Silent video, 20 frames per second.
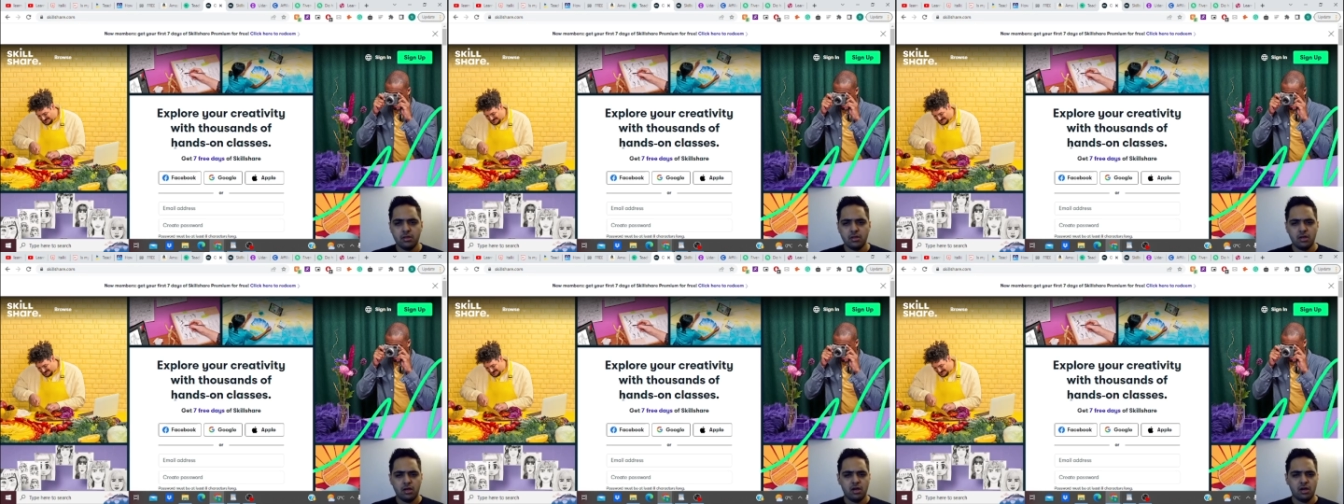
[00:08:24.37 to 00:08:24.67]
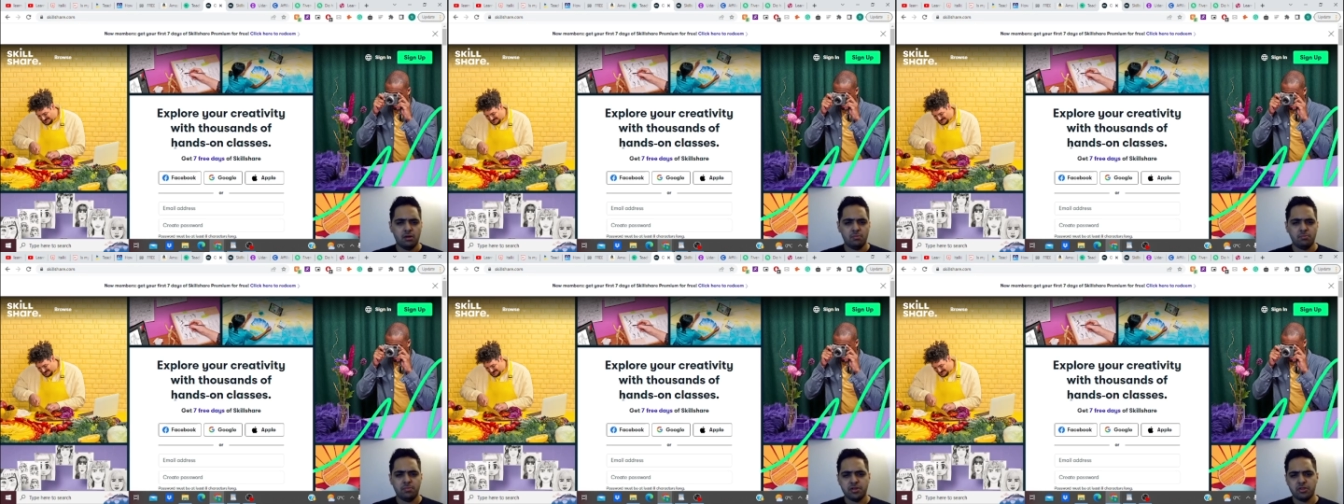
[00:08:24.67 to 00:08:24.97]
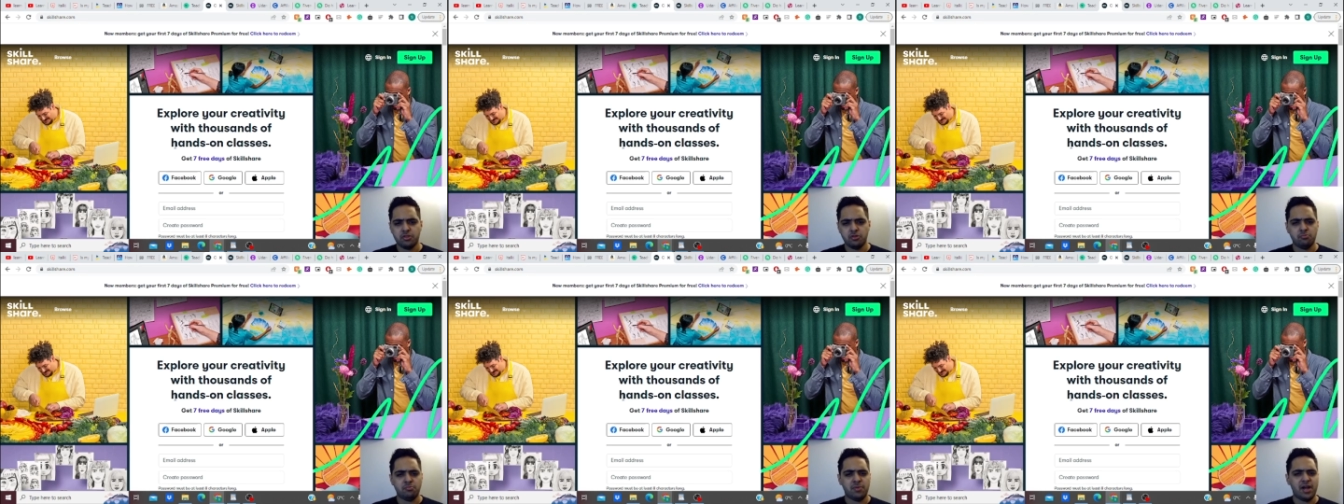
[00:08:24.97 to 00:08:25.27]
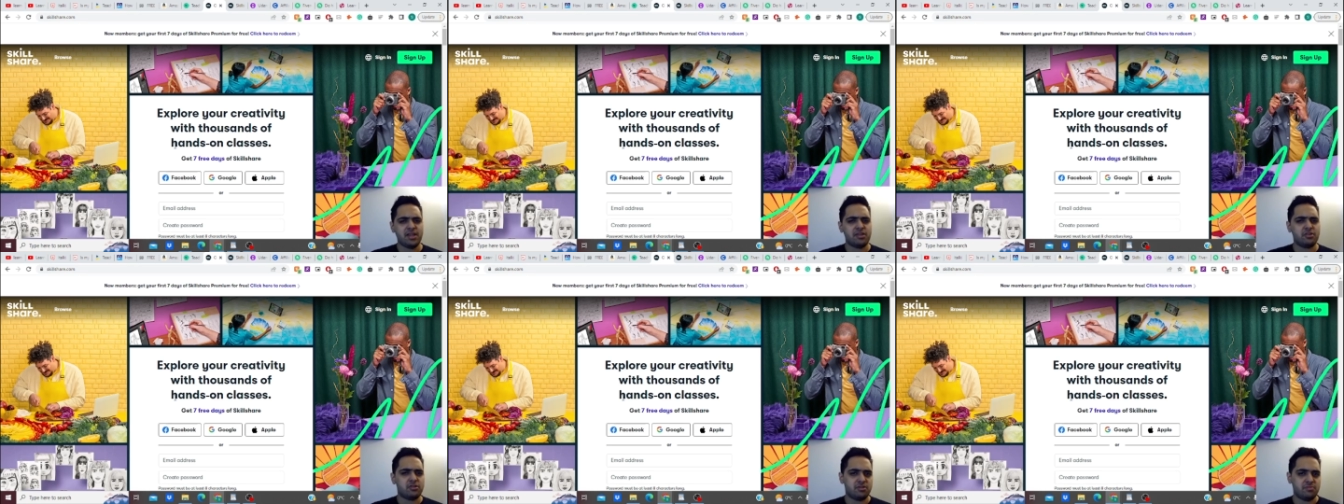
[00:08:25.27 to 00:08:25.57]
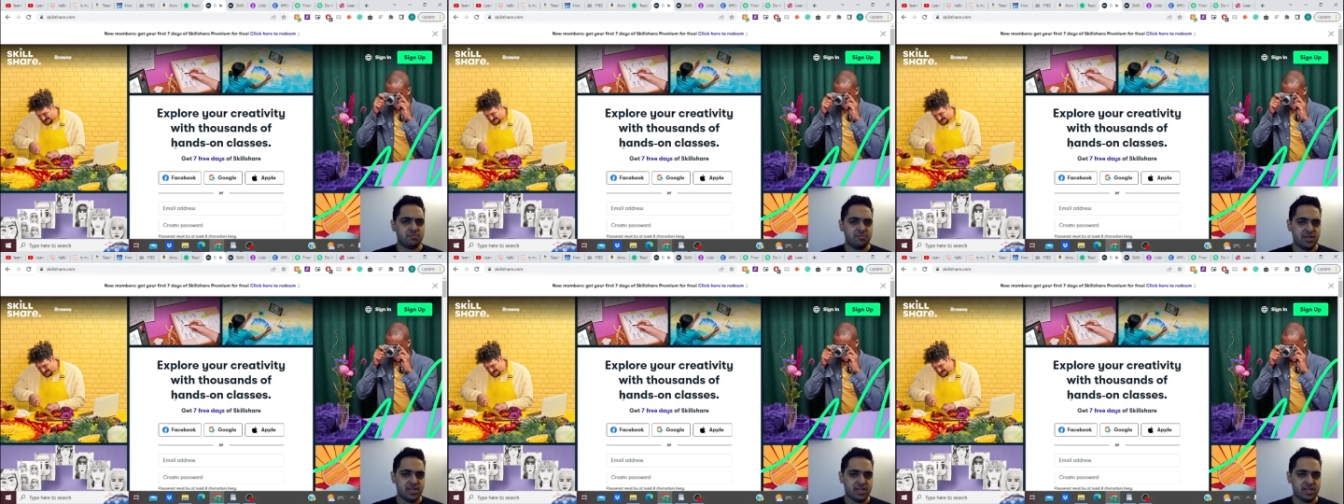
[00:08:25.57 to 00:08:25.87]
but you might
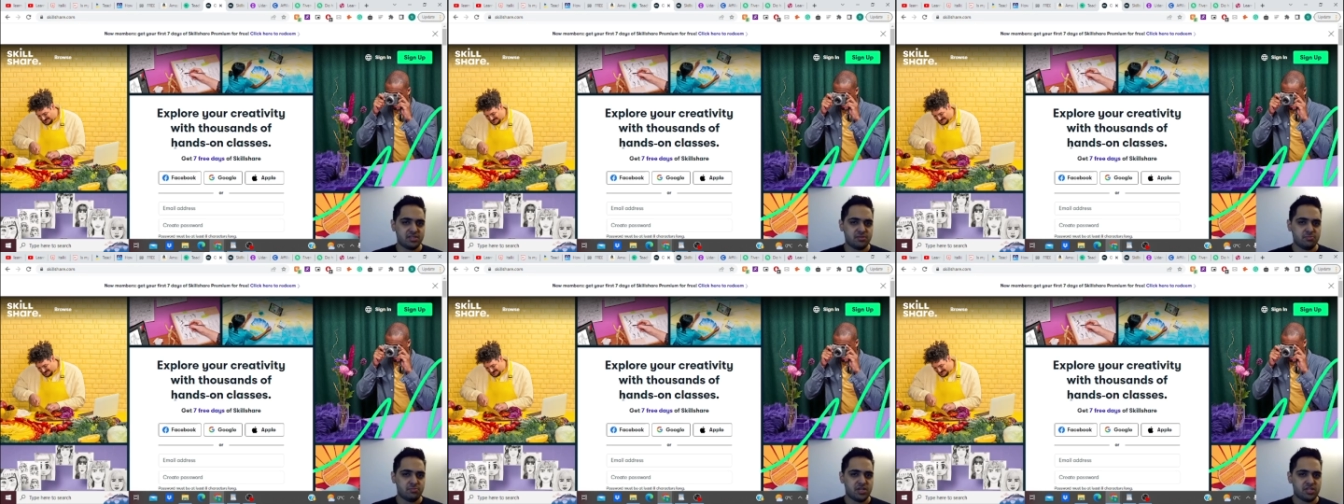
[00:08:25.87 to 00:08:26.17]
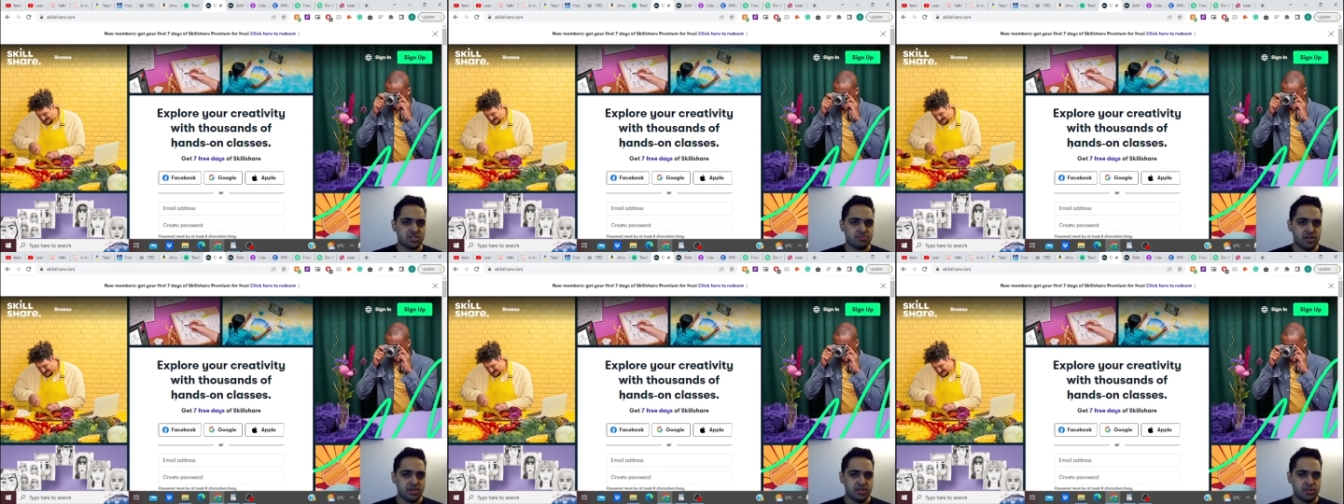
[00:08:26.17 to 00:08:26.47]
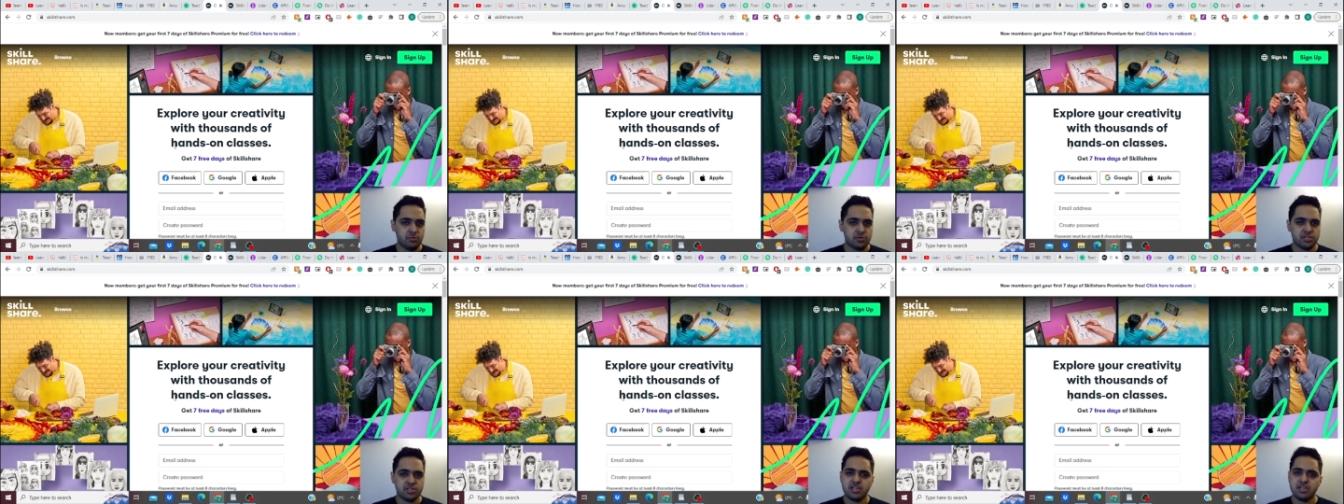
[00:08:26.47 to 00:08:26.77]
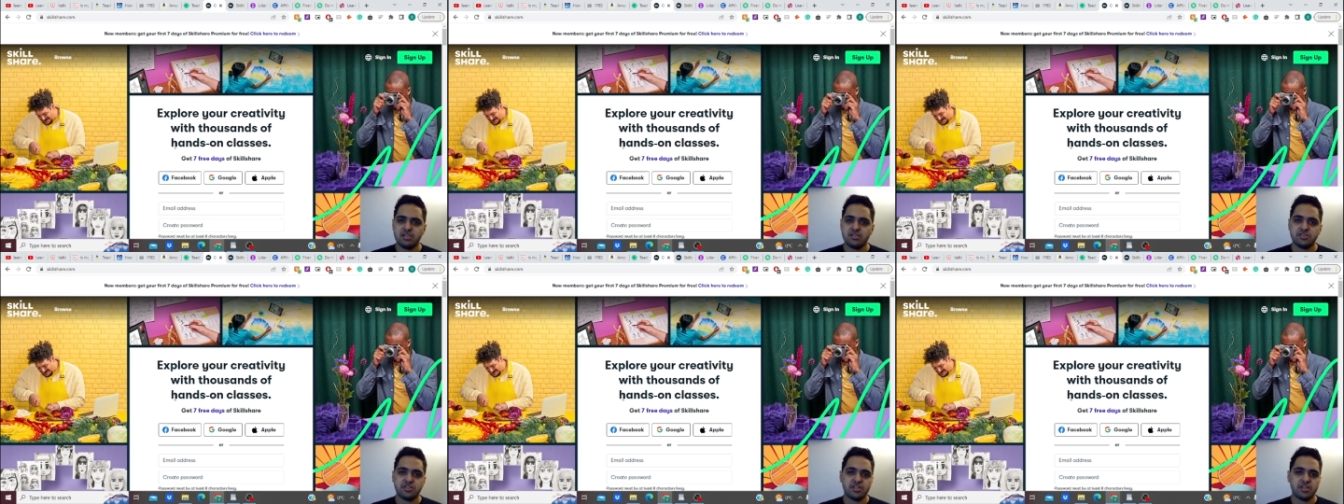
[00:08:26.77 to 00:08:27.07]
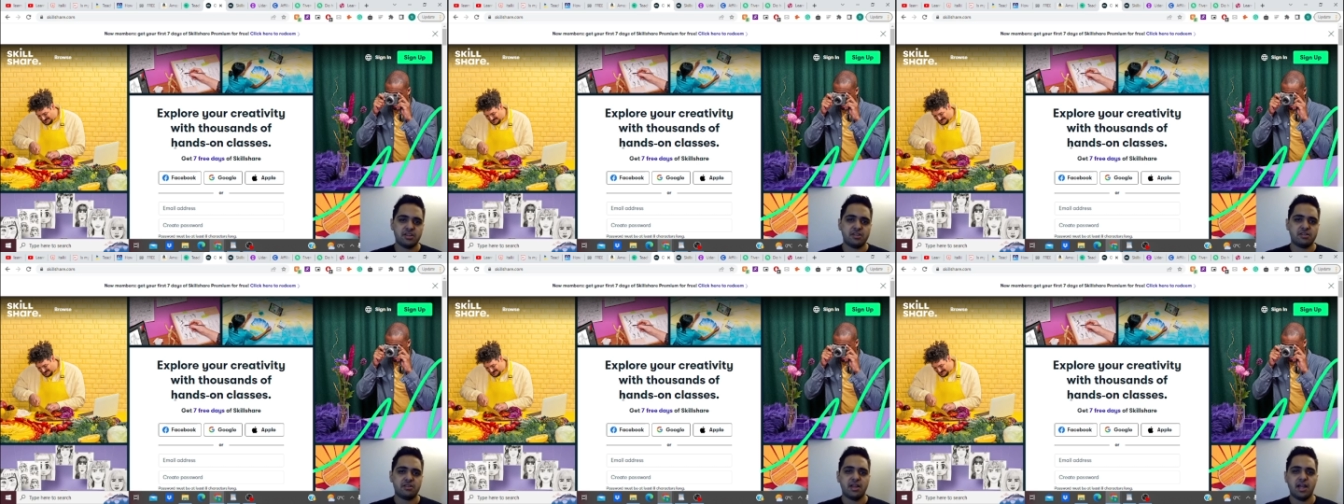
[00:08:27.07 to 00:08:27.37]
not make as much money with
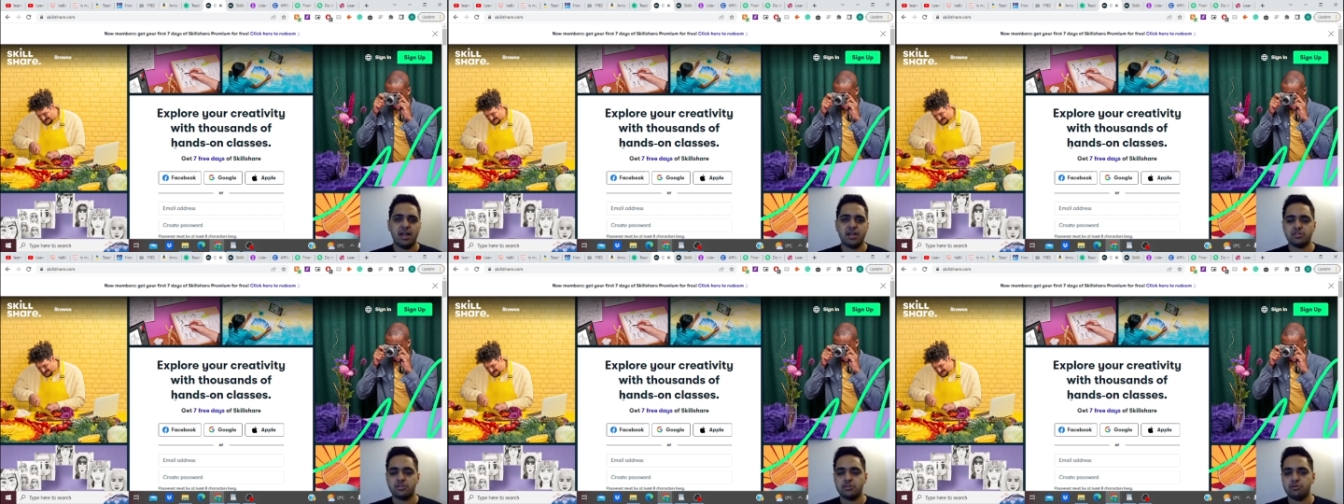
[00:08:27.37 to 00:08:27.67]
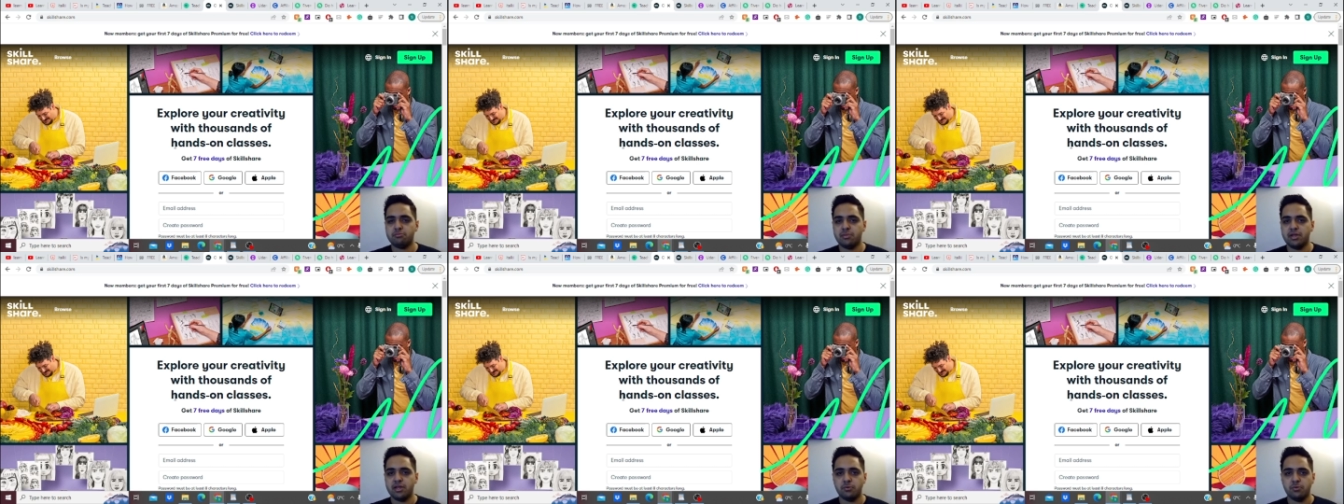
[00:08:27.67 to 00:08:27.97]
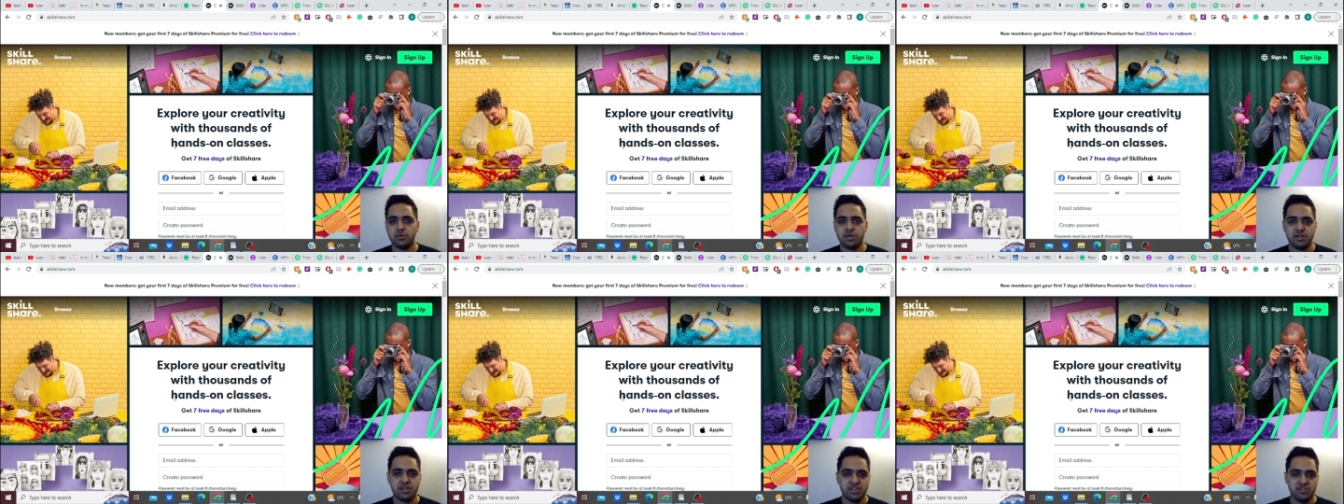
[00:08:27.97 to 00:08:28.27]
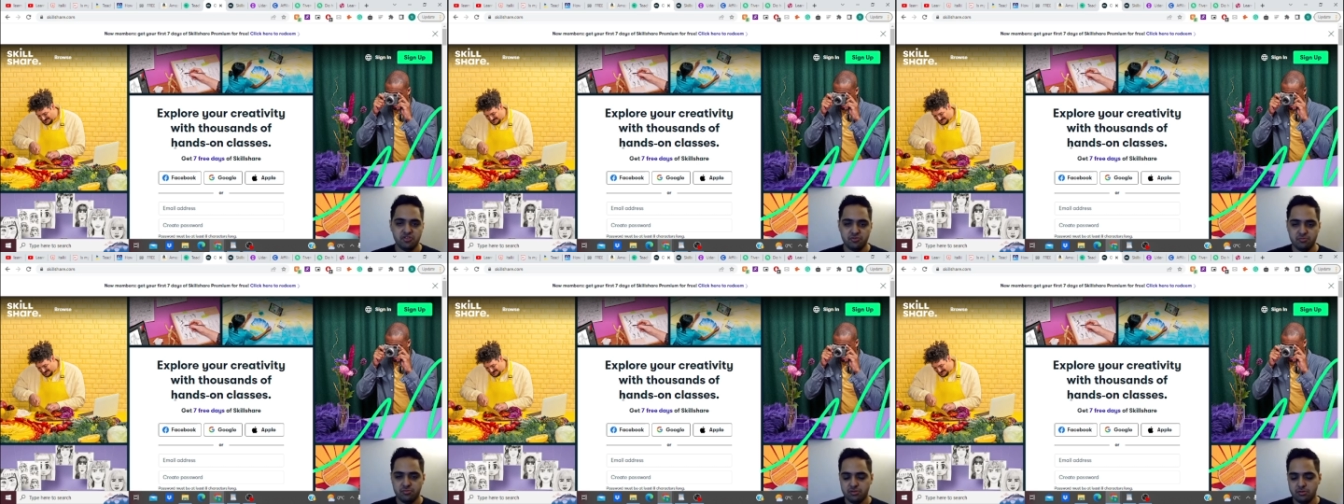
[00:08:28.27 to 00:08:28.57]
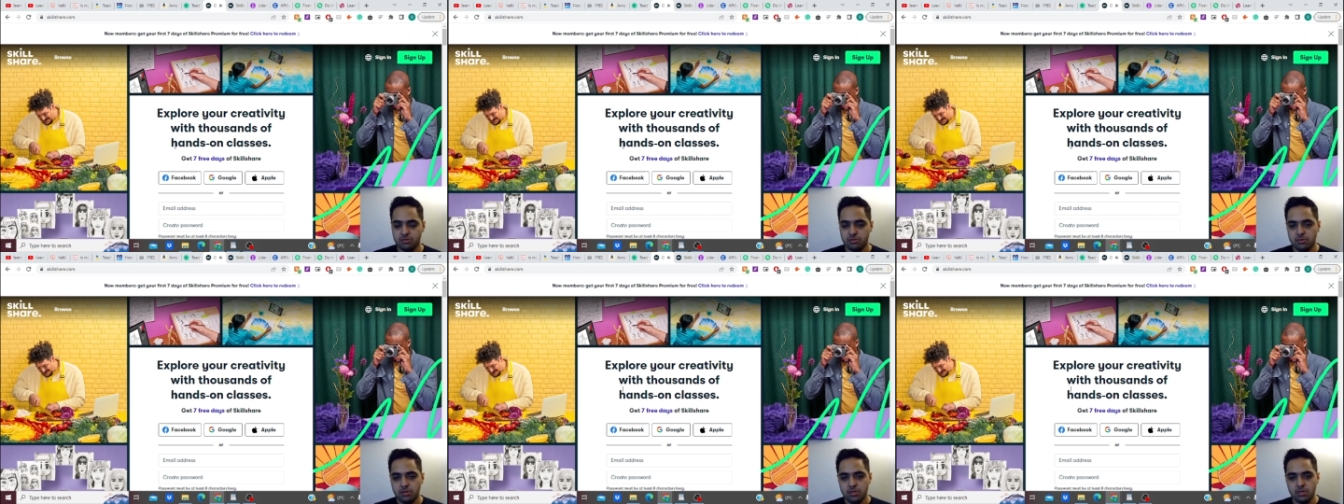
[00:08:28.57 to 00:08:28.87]
Skillshare as you may with Teachable.